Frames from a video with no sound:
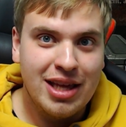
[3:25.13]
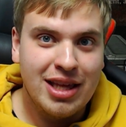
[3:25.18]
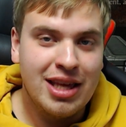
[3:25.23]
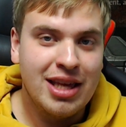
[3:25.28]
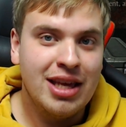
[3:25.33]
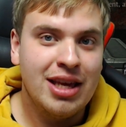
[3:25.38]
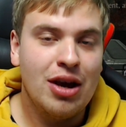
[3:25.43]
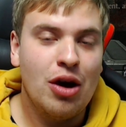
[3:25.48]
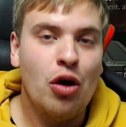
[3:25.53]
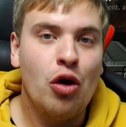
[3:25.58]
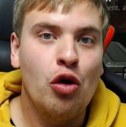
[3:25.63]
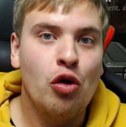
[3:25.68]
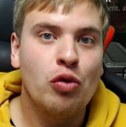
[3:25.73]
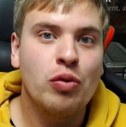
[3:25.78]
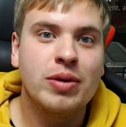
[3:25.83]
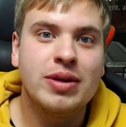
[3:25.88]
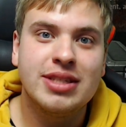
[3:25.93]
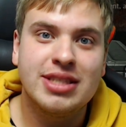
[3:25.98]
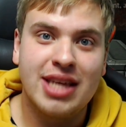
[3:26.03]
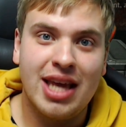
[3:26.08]
He
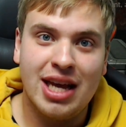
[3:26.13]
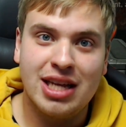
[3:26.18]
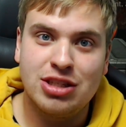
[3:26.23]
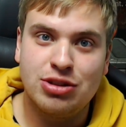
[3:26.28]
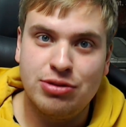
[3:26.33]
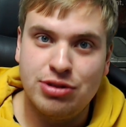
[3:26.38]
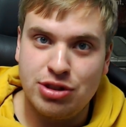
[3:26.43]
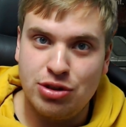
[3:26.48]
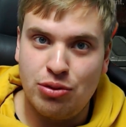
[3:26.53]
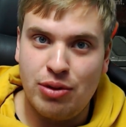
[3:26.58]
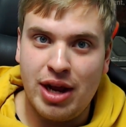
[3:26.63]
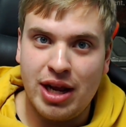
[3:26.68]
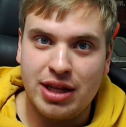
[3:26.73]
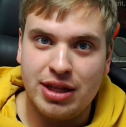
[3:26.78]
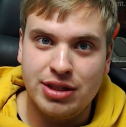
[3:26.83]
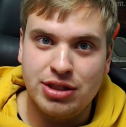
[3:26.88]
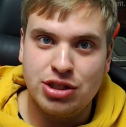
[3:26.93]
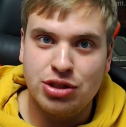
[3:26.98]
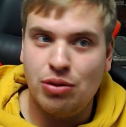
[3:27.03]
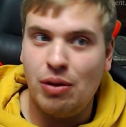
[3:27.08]
always gets
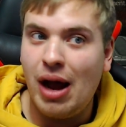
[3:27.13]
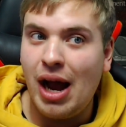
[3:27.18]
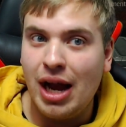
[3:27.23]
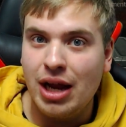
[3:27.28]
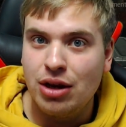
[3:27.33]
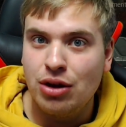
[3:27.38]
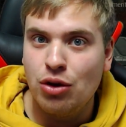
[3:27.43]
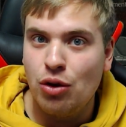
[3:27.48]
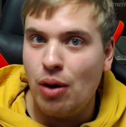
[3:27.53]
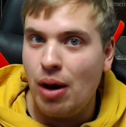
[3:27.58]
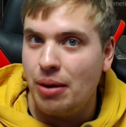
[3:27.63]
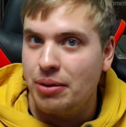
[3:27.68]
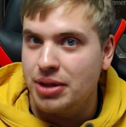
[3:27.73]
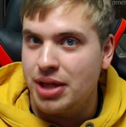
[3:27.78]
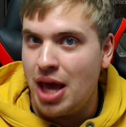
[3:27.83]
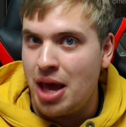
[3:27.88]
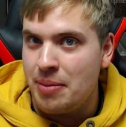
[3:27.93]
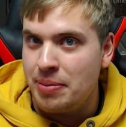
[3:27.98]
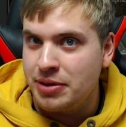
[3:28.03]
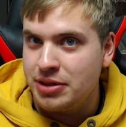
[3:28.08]
resurrected, so I don't know how it
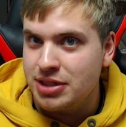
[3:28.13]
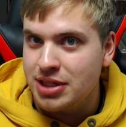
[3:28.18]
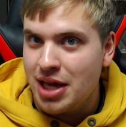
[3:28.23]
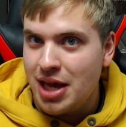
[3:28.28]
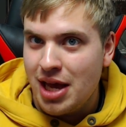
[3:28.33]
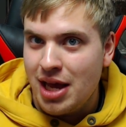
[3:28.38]
happened.